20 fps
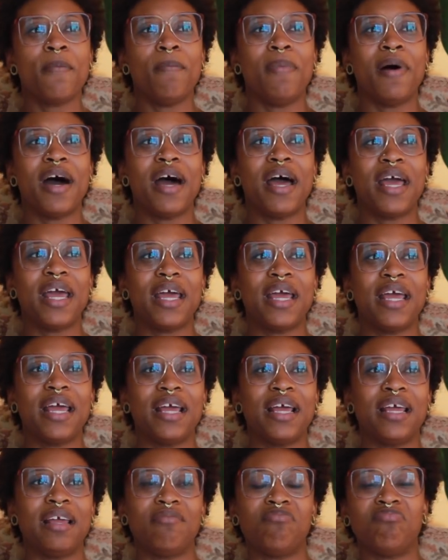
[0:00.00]
but
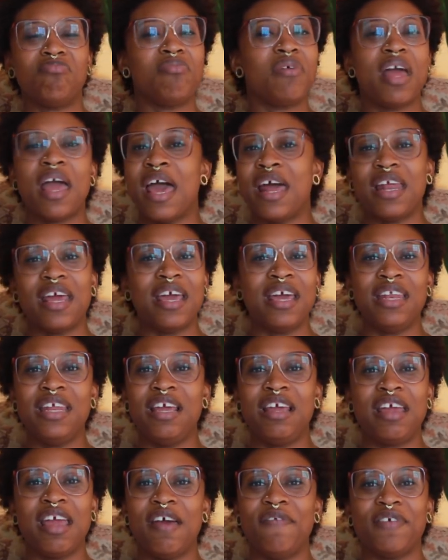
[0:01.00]
at
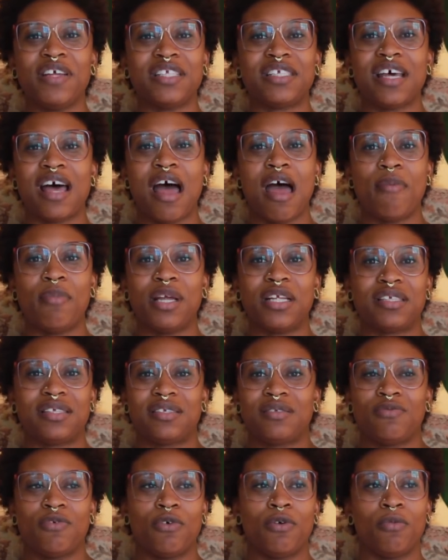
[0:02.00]
any given time,
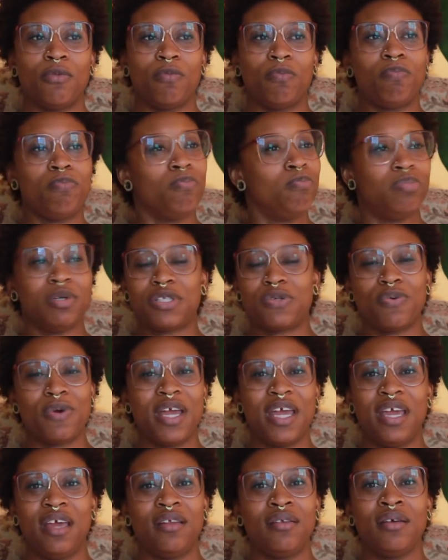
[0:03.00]
it's
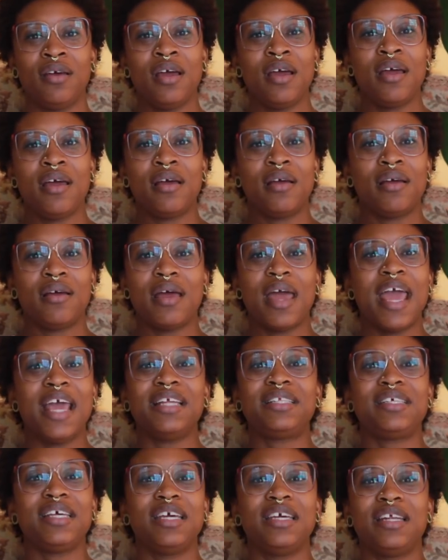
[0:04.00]
between
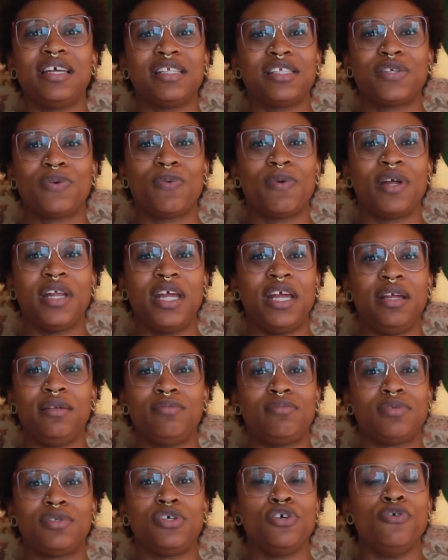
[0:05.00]
18 and
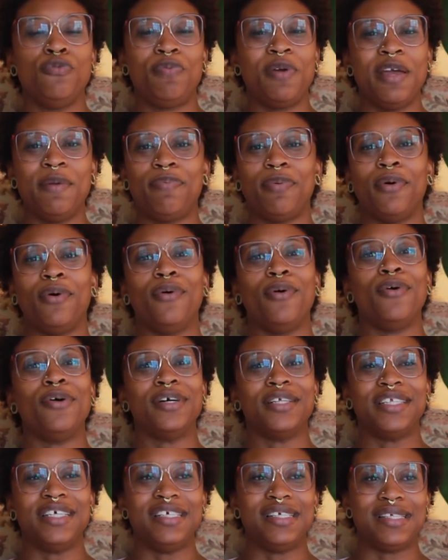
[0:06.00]
22 people
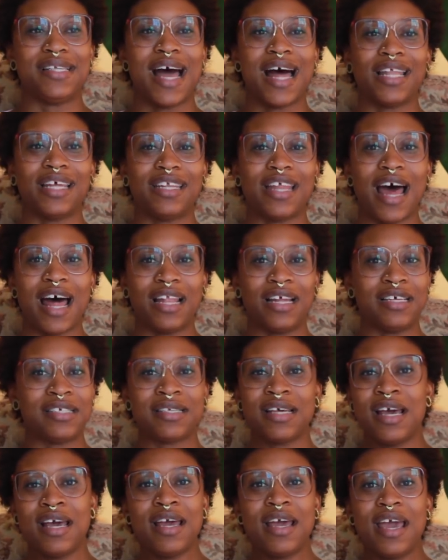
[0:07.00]
on these Dala Dalas,
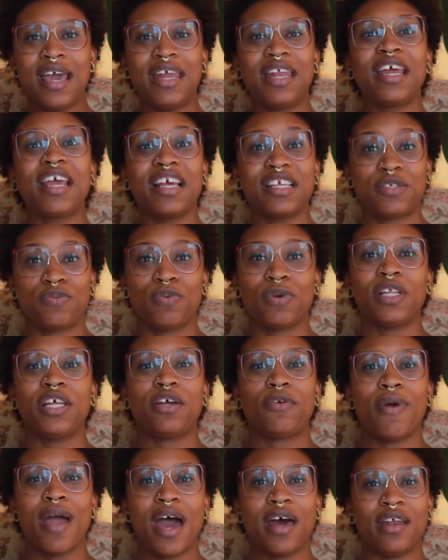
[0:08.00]
and it gets really
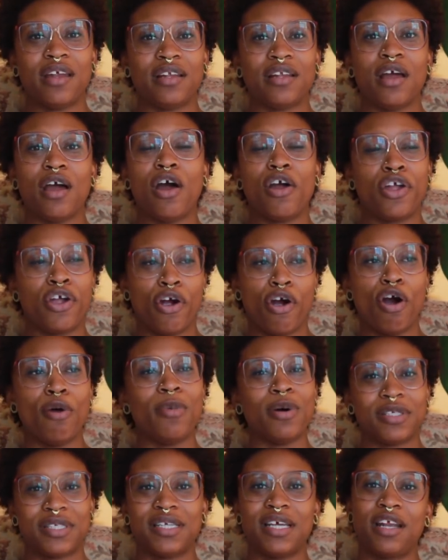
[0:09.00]
crowded. You're
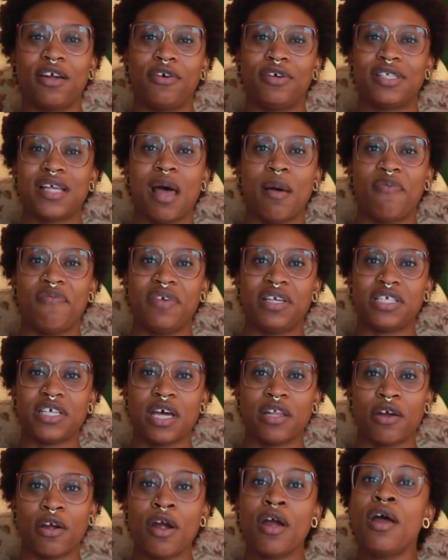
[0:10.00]
almost sitting on top of each
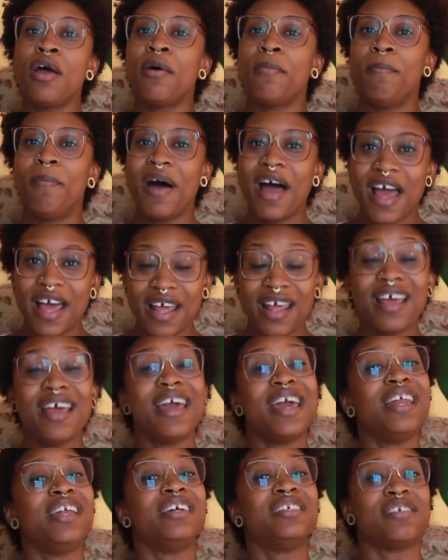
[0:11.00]
other. But
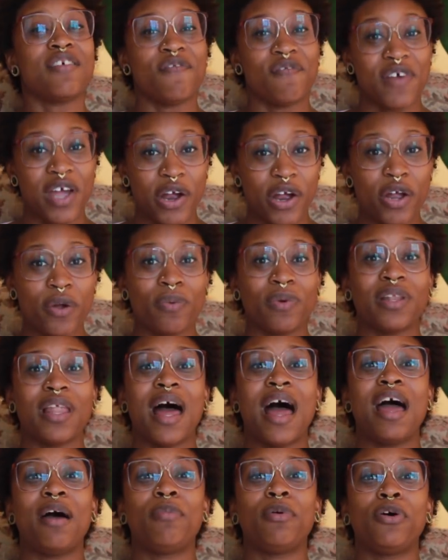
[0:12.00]
it is a very
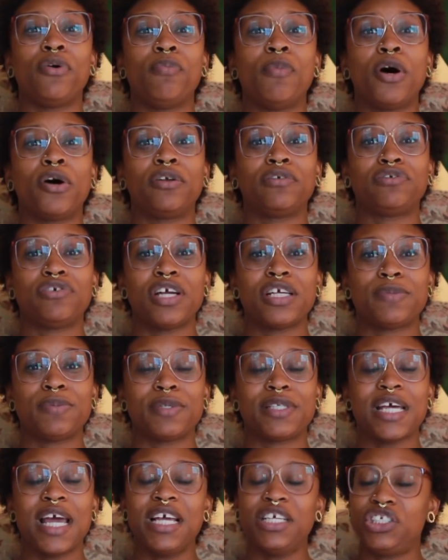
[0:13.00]
reliable mode of
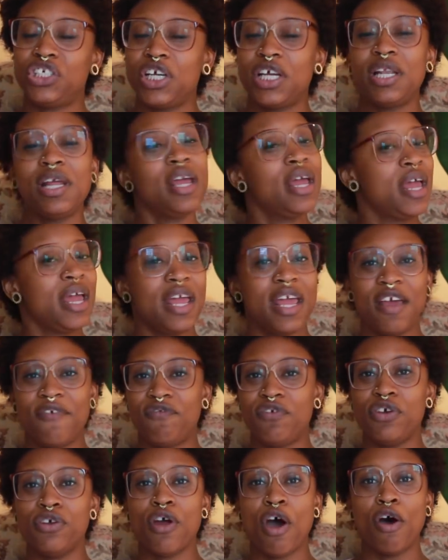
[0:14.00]
transportation
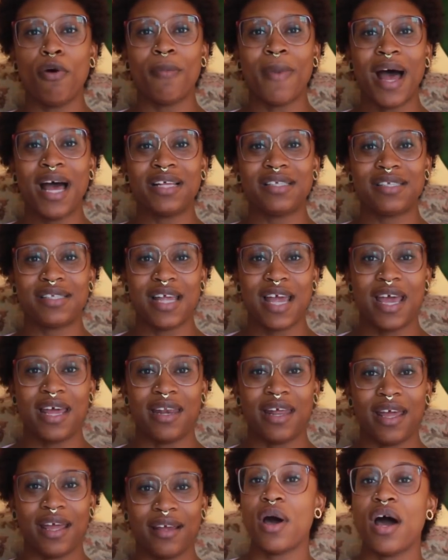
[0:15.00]
if you don't mind
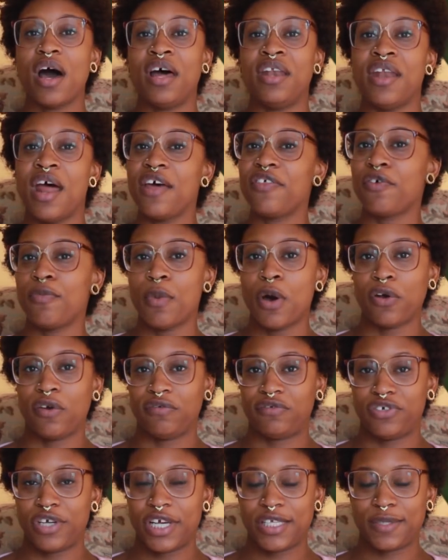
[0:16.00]
standing. Another mode
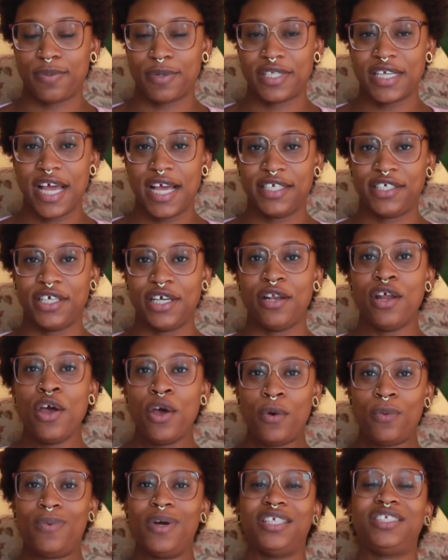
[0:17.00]
of transportation,
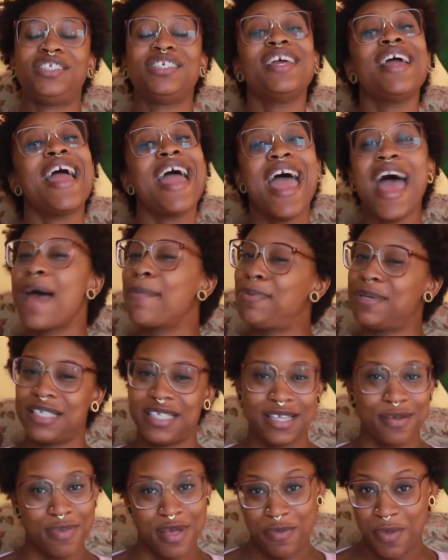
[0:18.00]
which happens
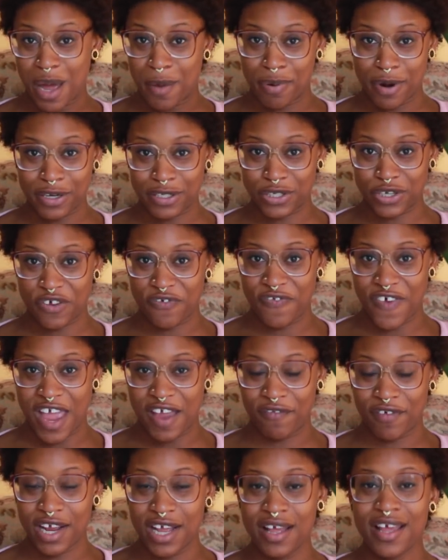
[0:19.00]
to be my personal
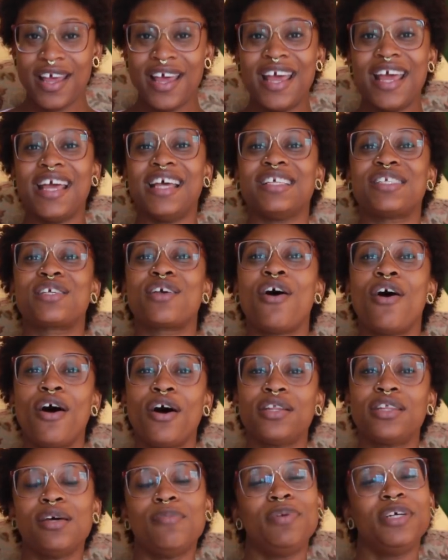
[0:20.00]
favorite, is
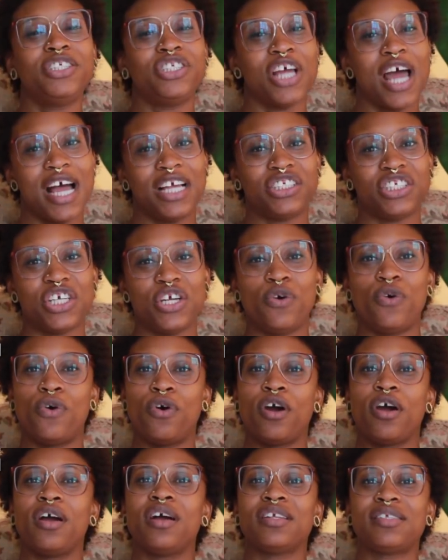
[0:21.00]
called the Bajaji,
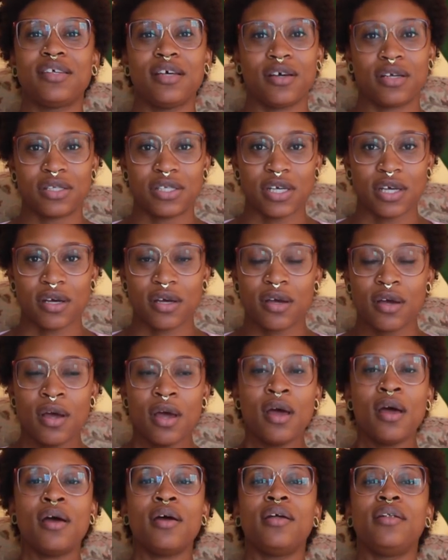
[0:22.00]
or a tuk-tuk.
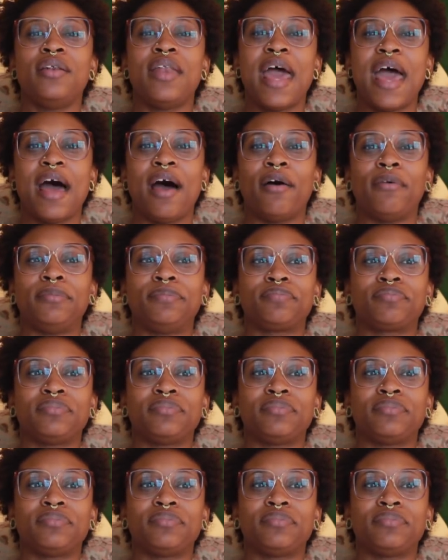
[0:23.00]
Now,